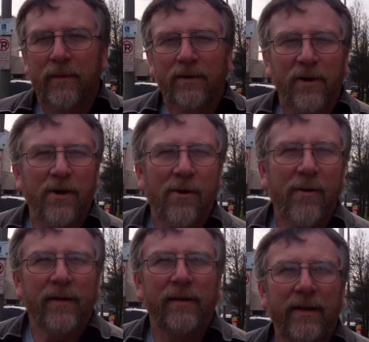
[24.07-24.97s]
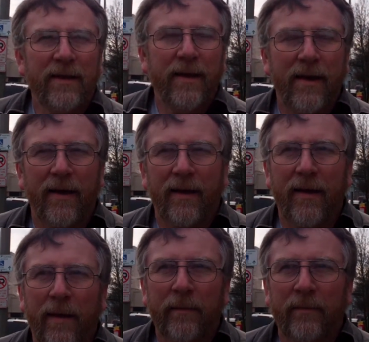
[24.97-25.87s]
Well, currently
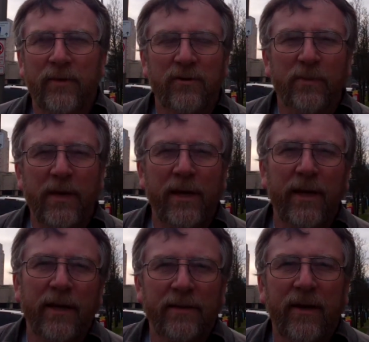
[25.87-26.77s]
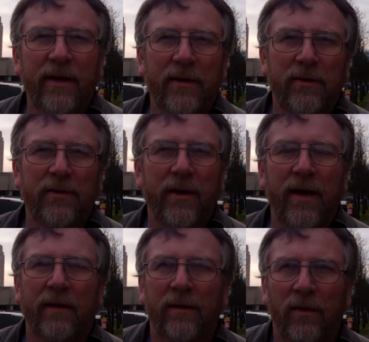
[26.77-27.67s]
I'm just beginning to
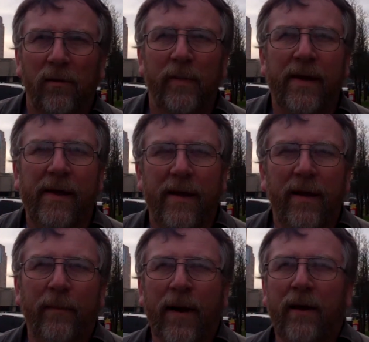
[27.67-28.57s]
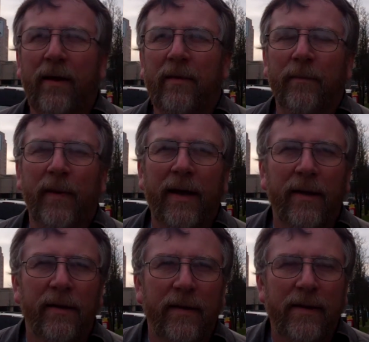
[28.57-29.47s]
understand a little bit about it,
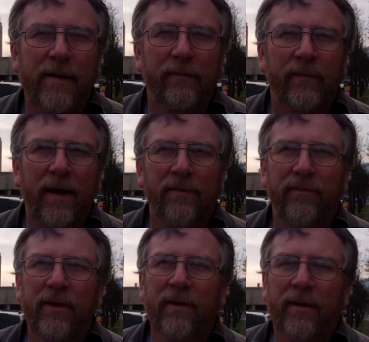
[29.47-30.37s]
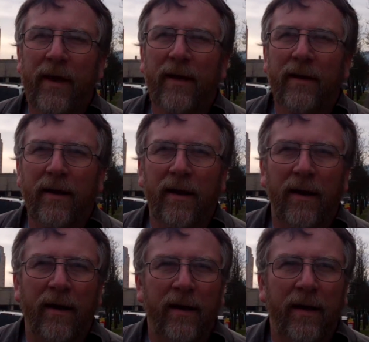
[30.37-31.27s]
but I feel that
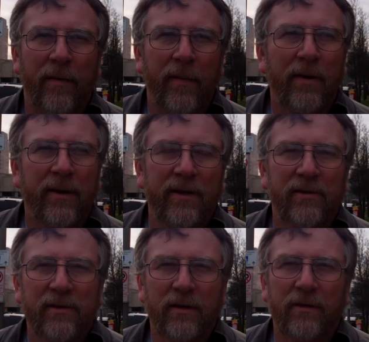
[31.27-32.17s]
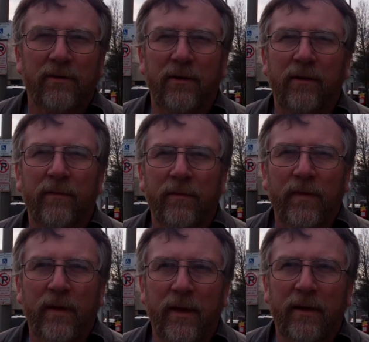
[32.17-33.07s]
an American citizen,
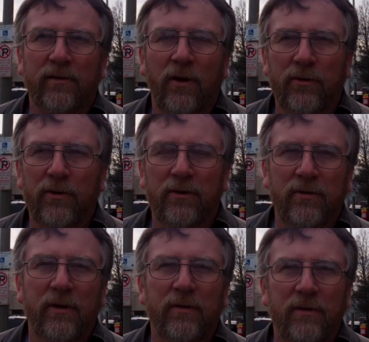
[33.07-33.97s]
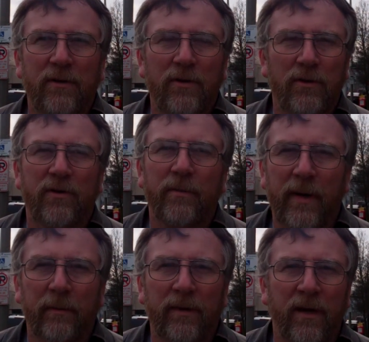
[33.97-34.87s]
as long as you're a citizen, you should
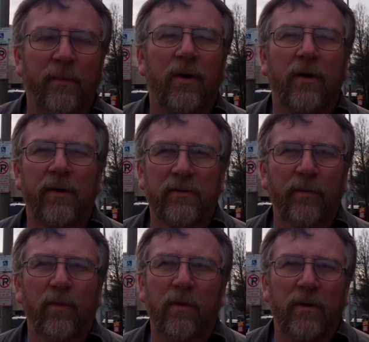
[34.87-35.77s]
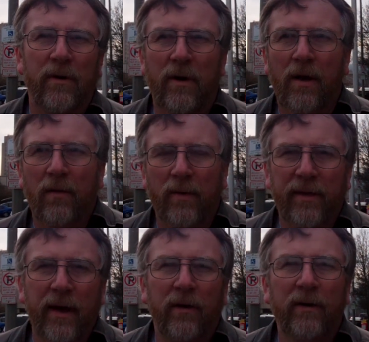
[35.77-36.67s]
be able to come across the border
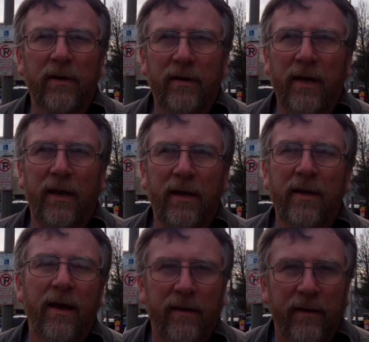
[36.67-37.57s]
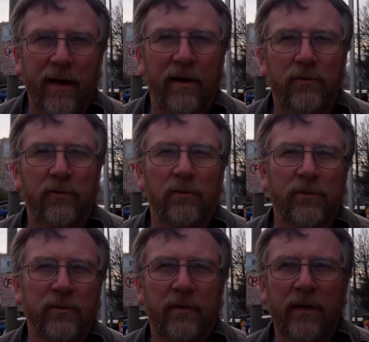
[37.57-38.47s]
without any
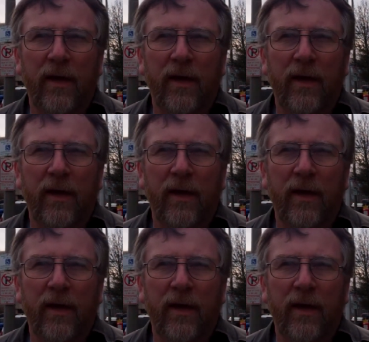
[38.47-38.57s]
hassles.